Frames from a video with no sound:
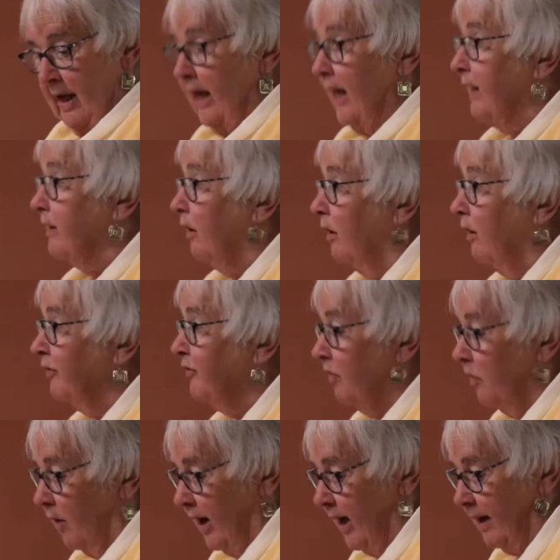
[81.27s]
had
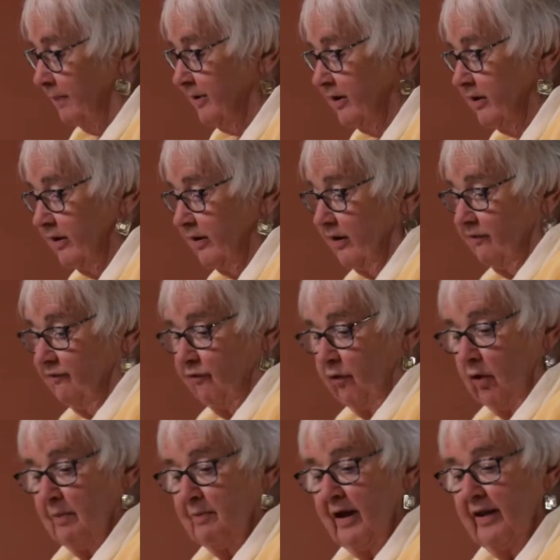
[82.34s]
also happened to their
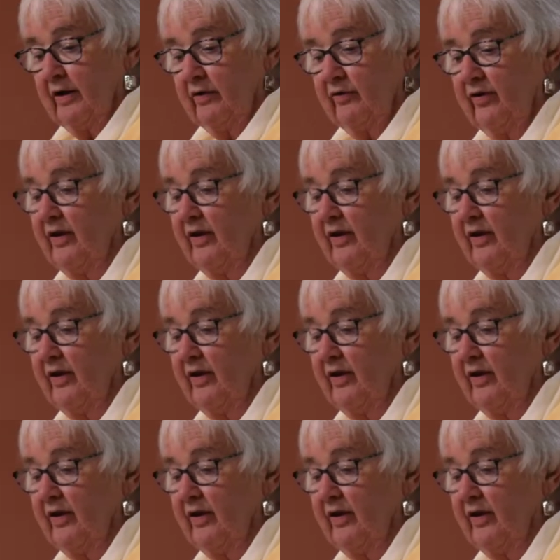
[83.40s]
foremothers